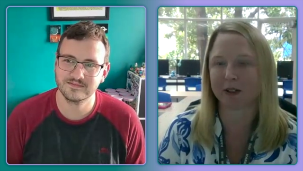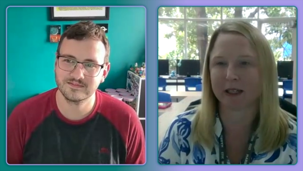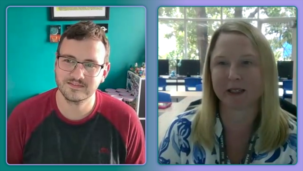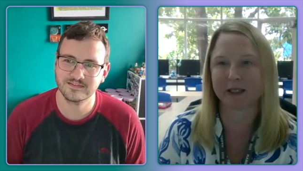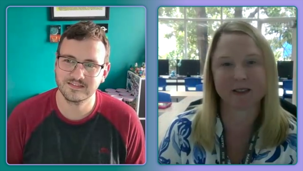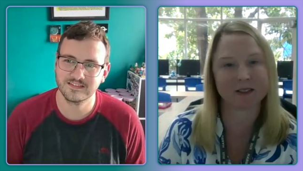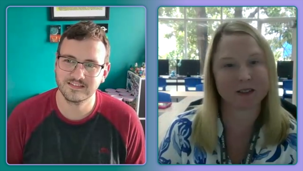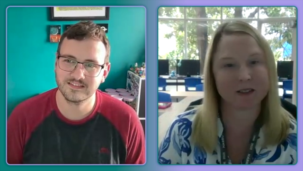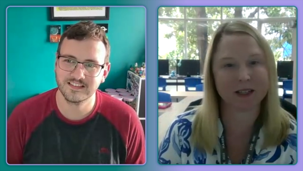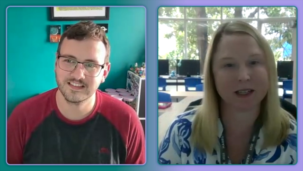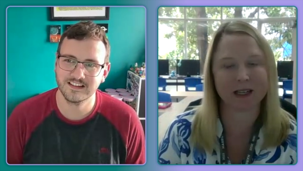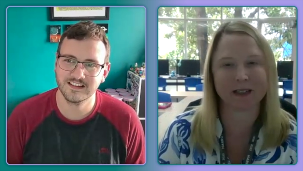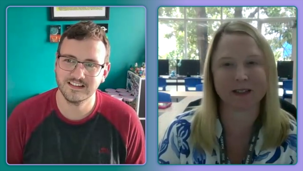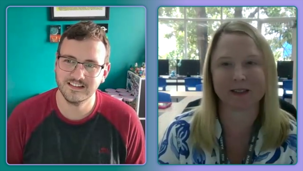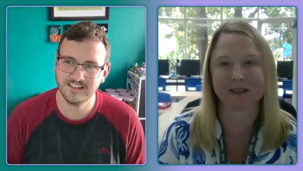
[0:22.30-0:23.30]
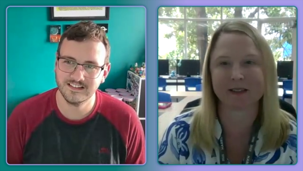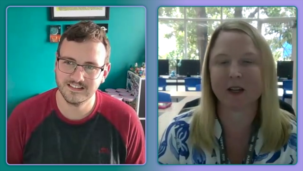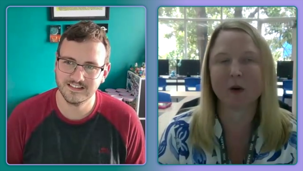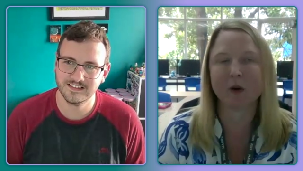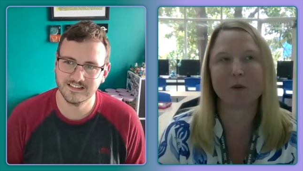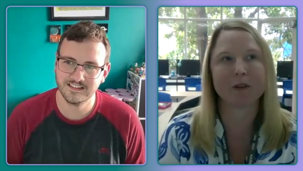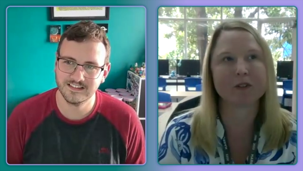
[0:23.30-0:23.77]
Speaker 1: in Thailand,
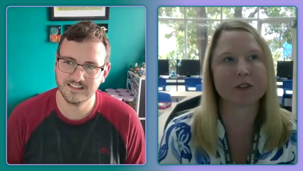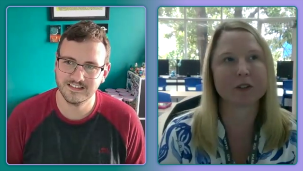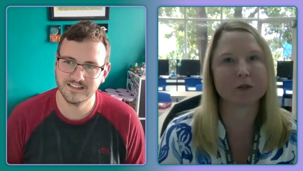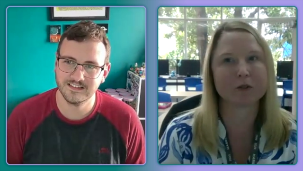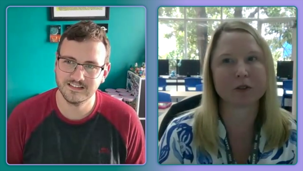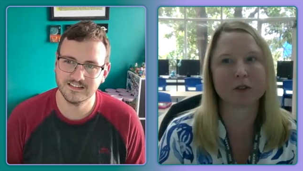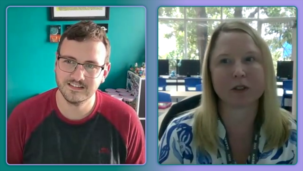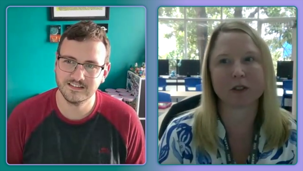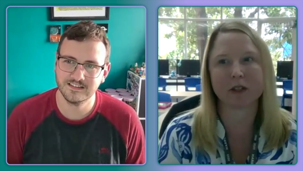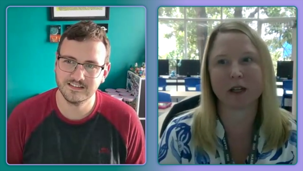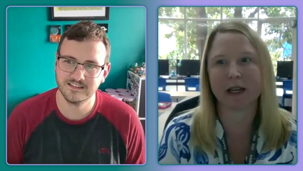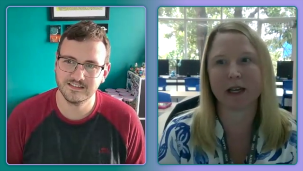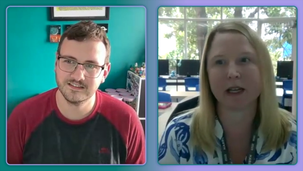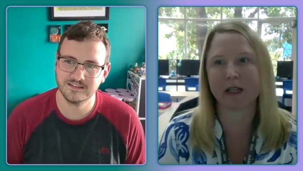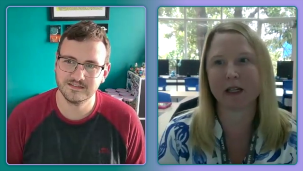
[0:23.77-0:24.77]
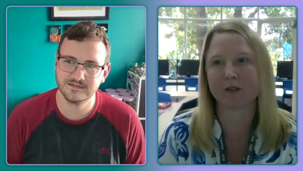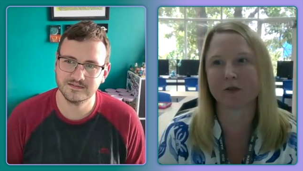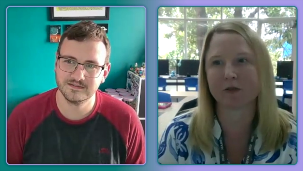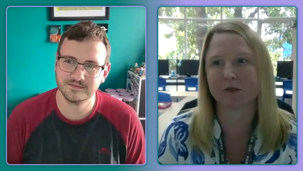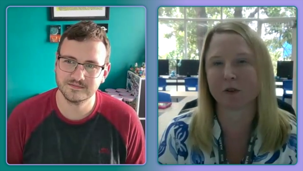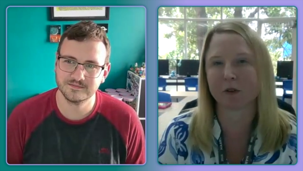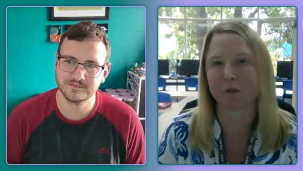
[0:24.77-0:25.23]
with children aged
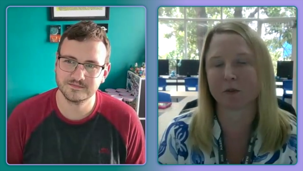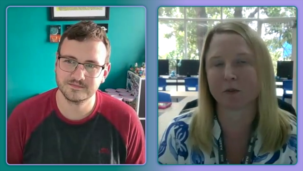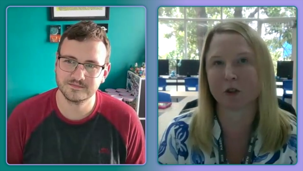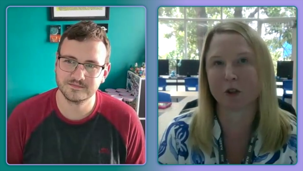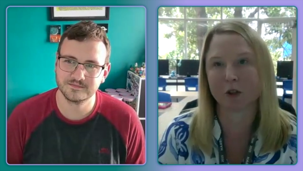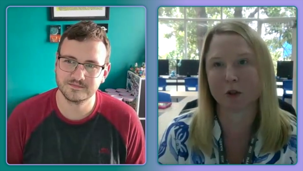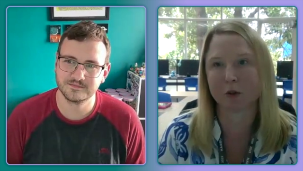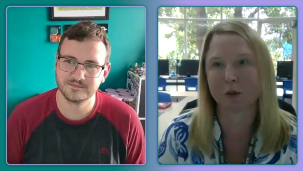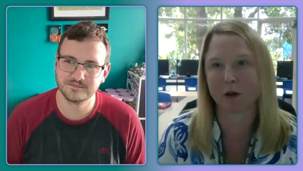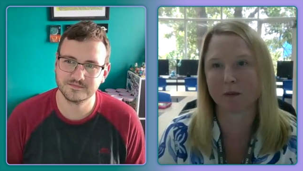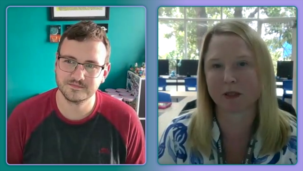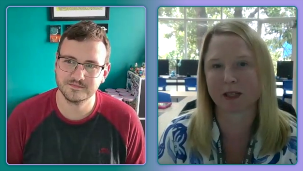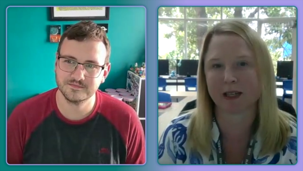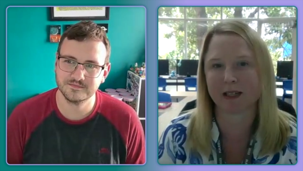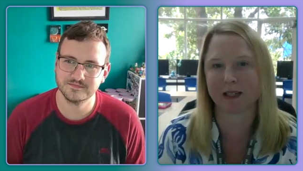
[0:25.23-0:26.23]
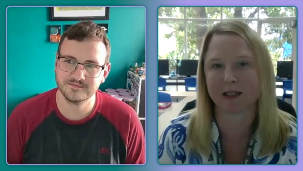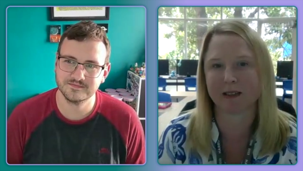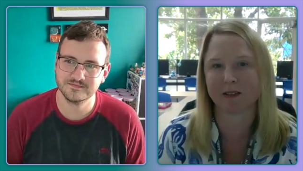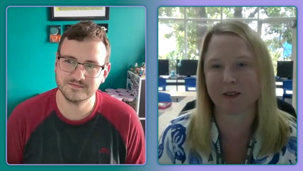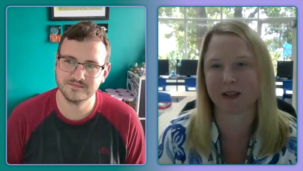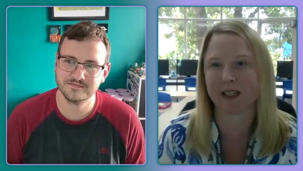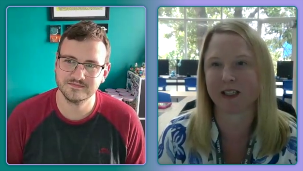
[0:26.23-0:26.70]
from two up to 10 years of
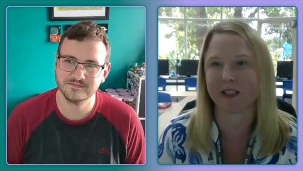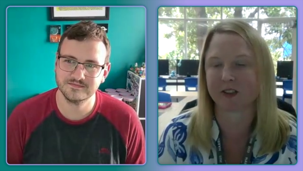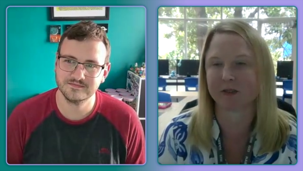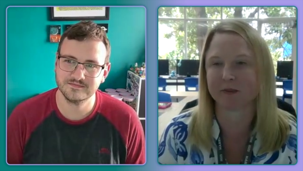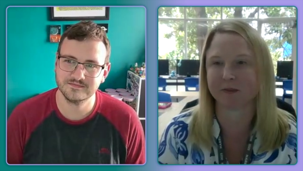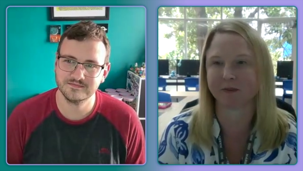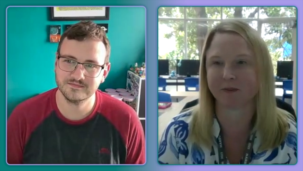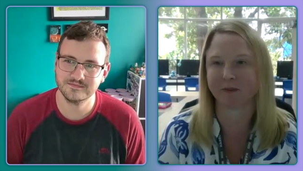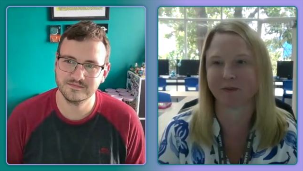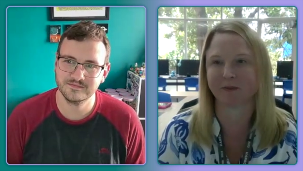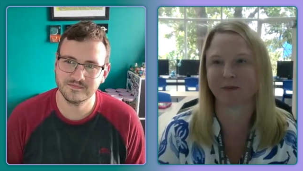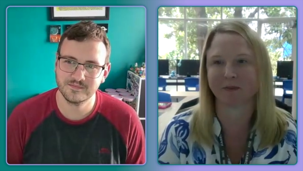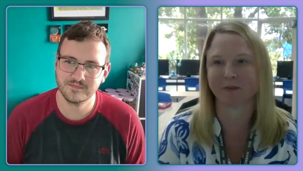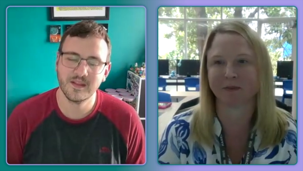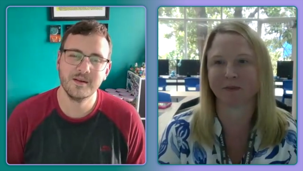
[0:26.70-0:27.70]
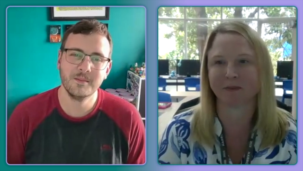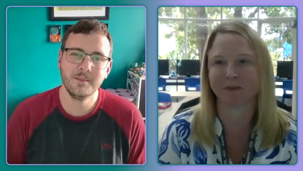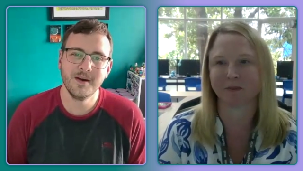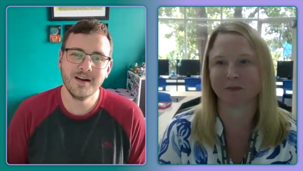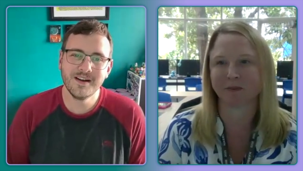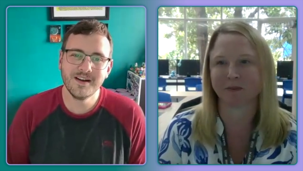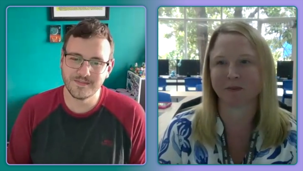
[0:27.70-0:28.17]
age.
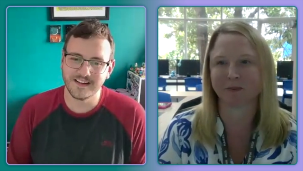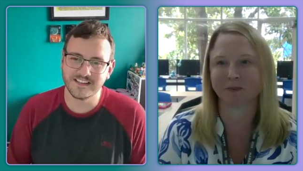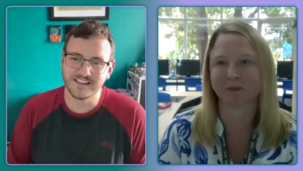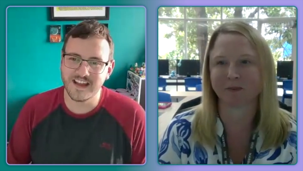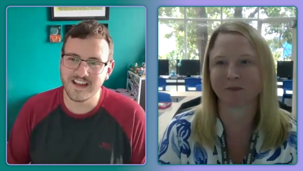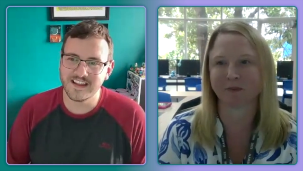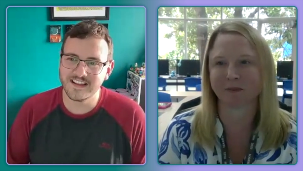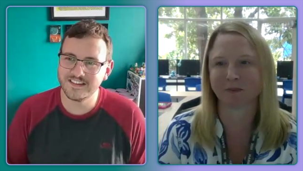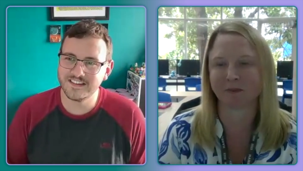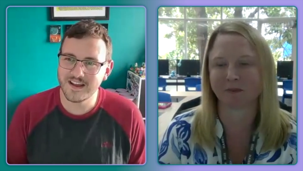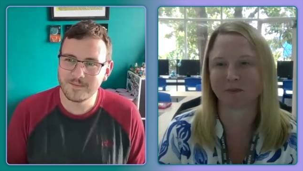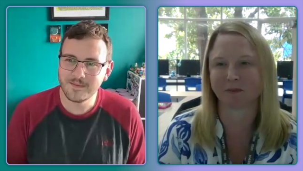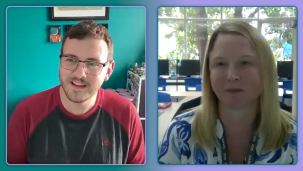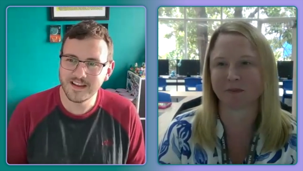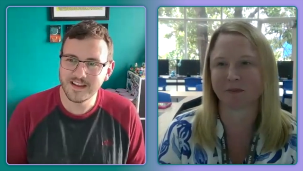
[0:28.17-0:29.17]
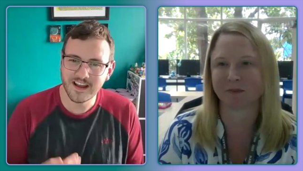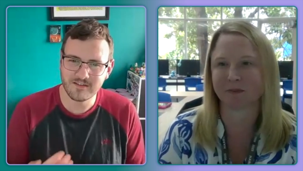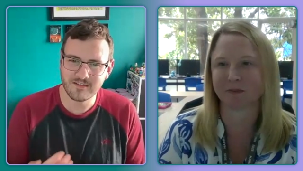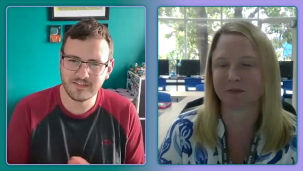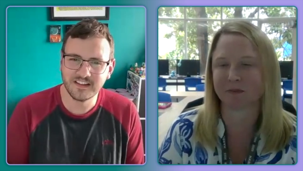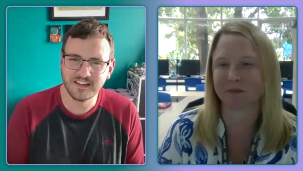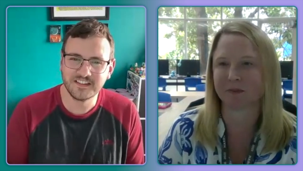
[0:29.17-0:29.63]
Speaker 2: Perfect. And Emily and I
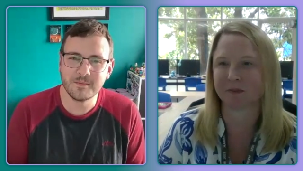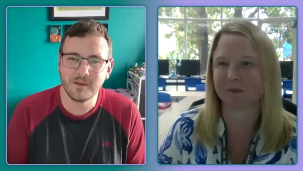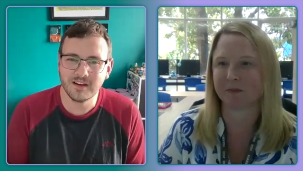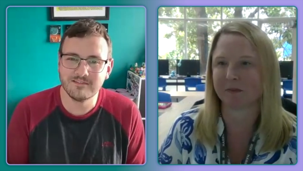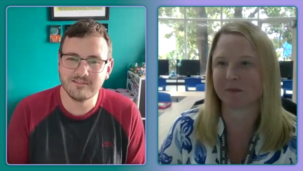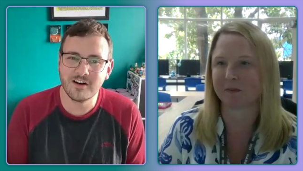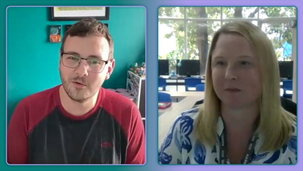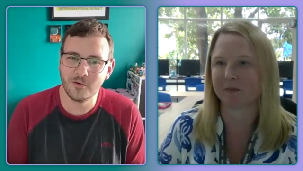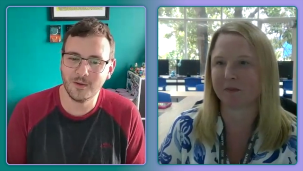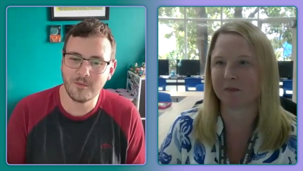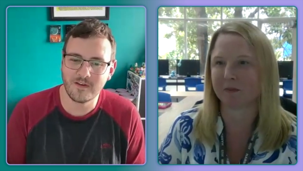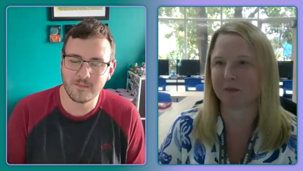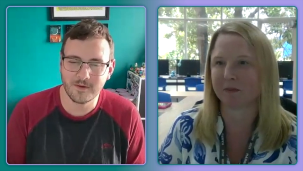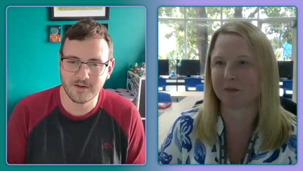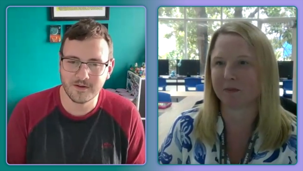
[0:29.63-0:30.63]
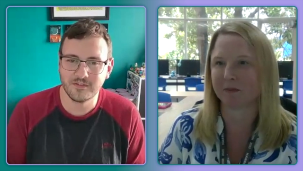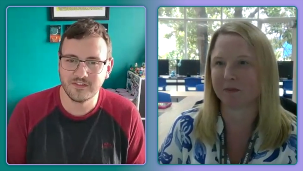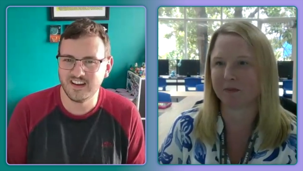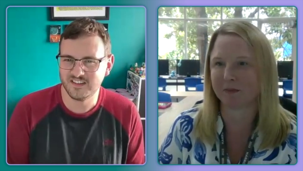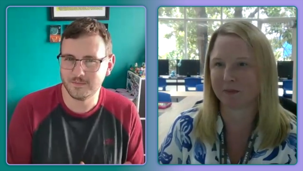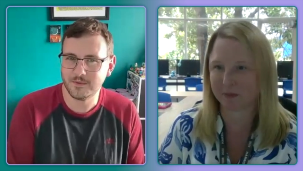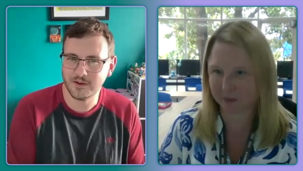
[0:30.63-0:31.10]
have a very similar role and we both
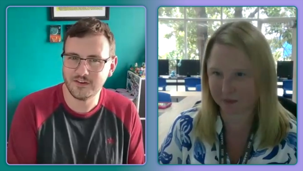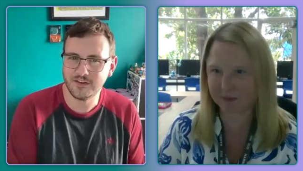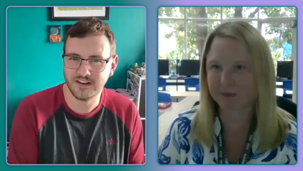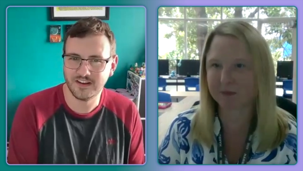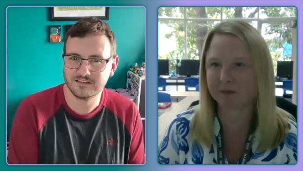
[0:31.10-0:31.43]
teach computing